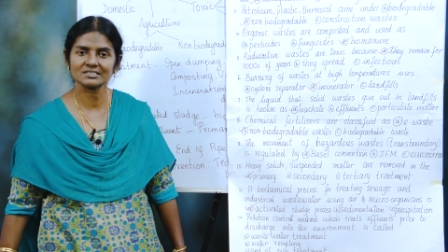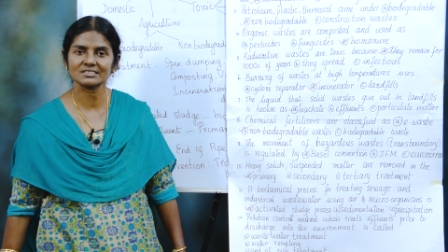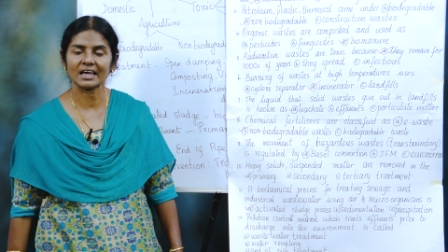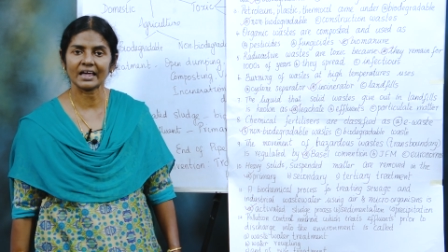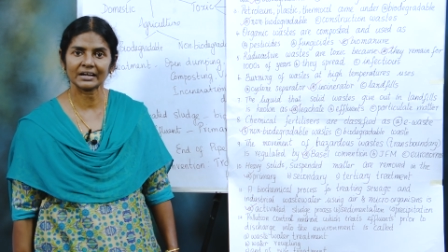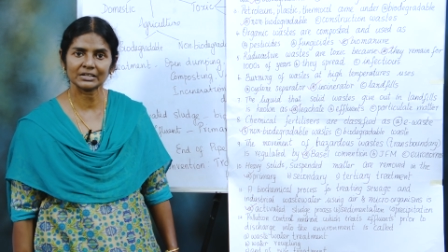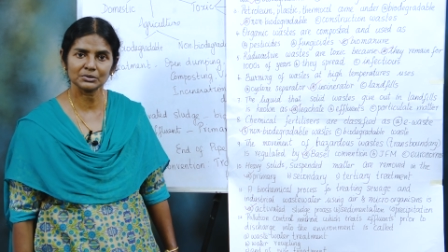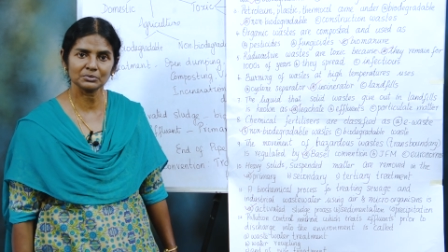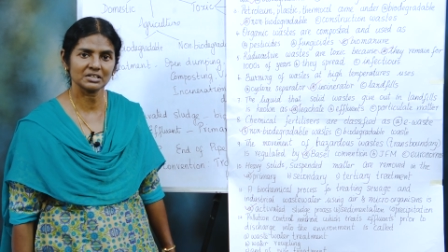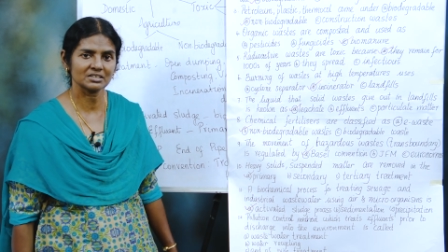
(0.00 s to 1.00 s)
is
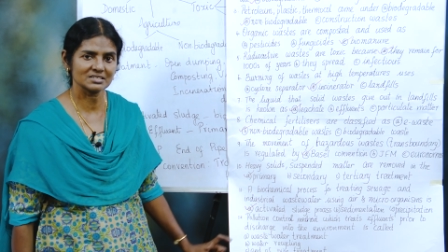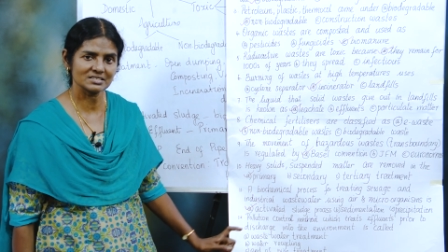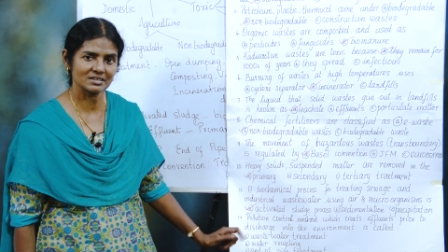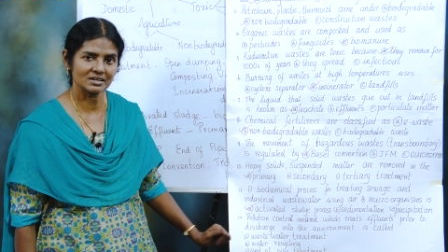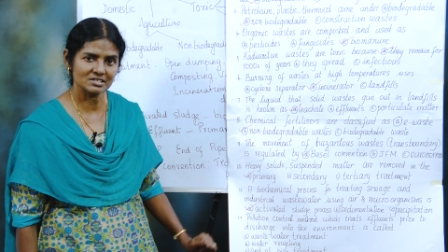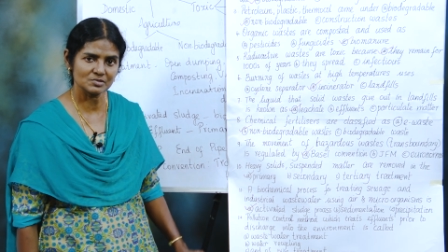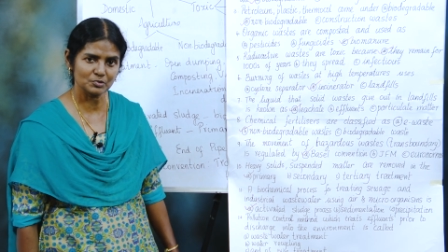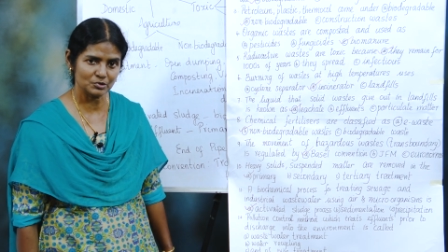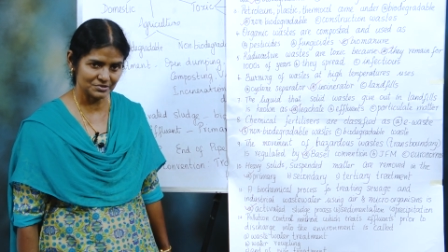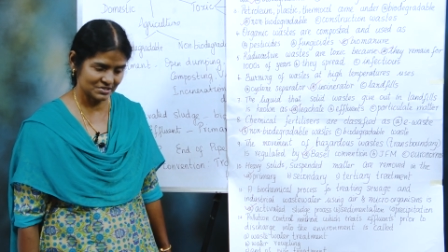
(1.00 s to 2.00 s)
activated sludge
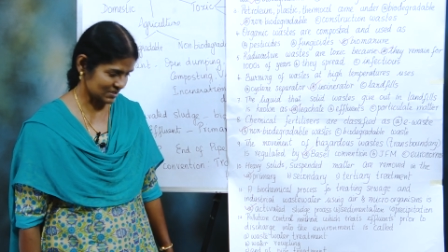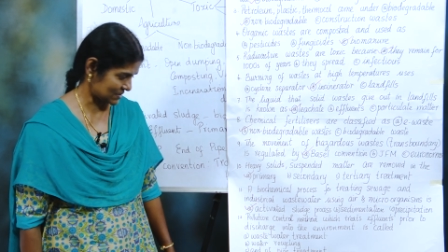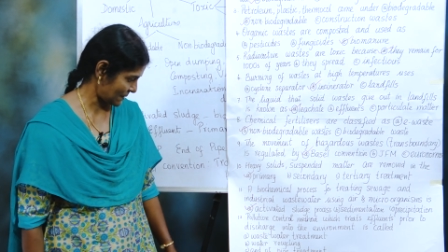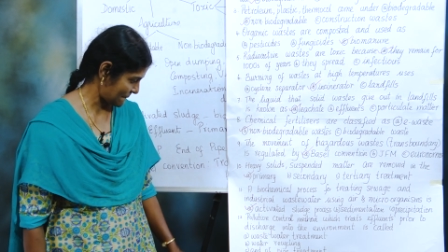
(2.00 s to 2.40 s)
process.